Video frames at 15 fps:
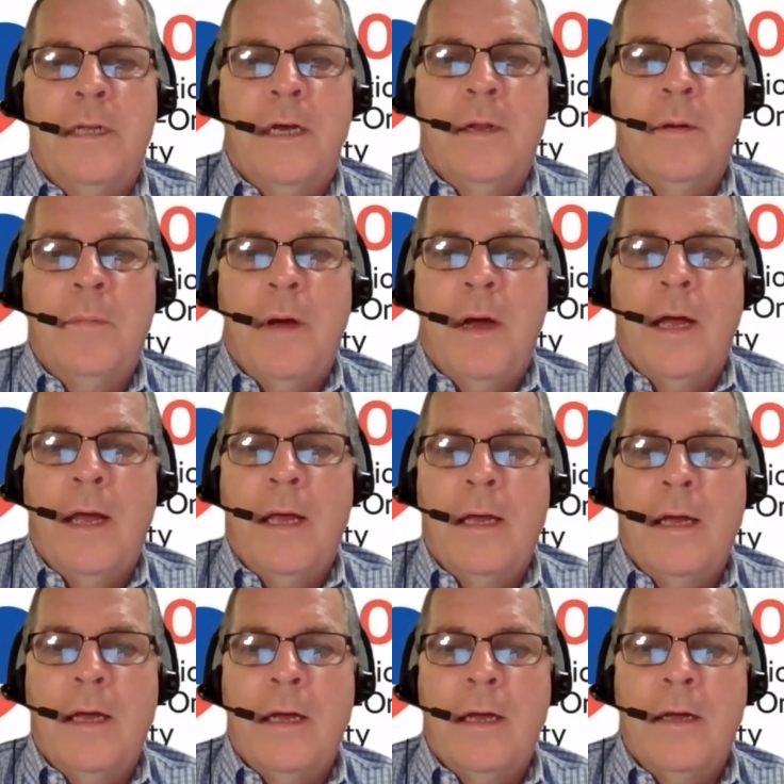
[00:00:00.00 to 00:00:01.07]
done by
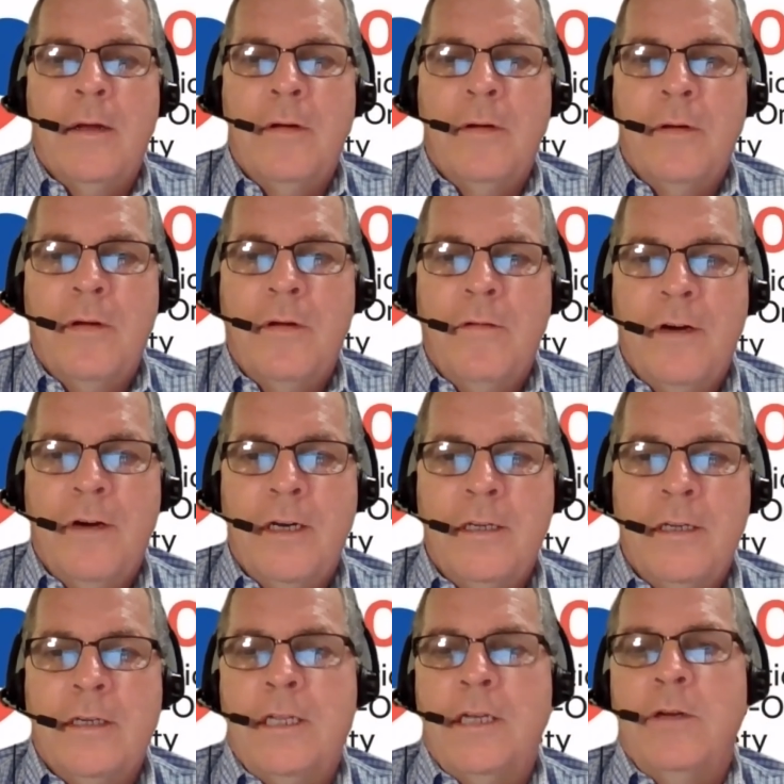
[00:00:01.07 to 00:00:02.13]
uh, a very
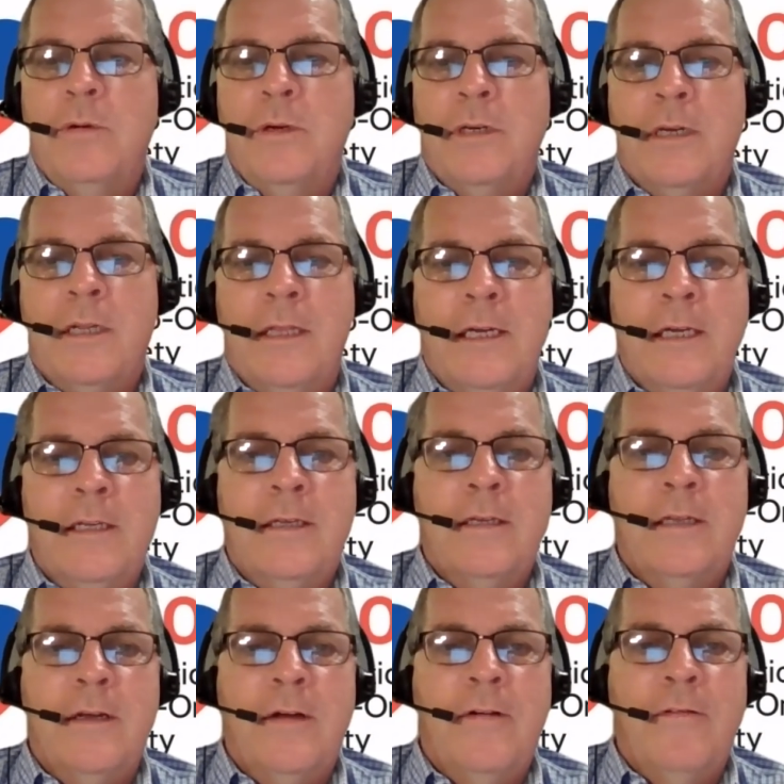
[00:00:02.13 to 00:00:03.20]
distinguished
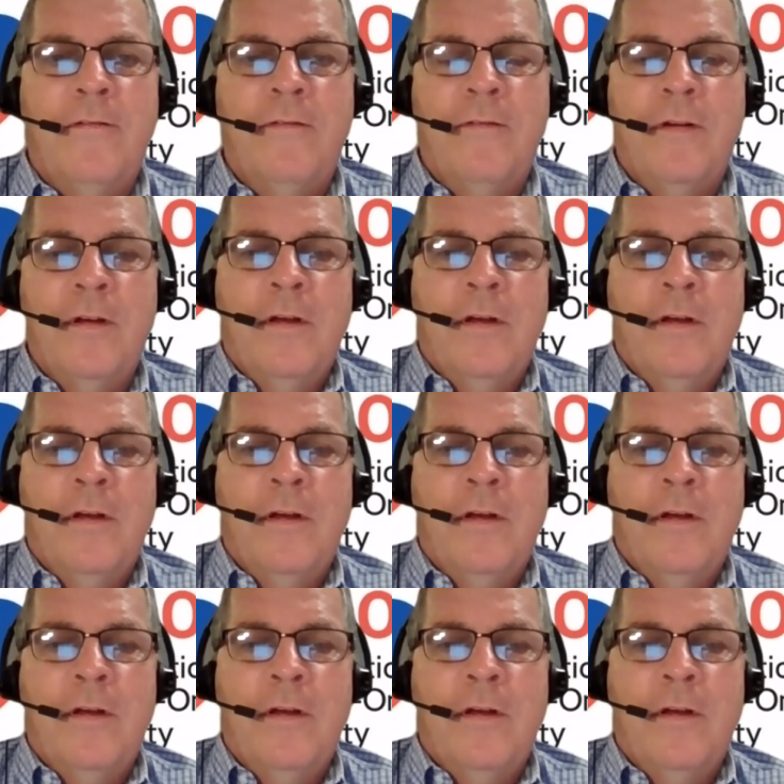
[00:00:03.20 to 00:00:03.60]
list of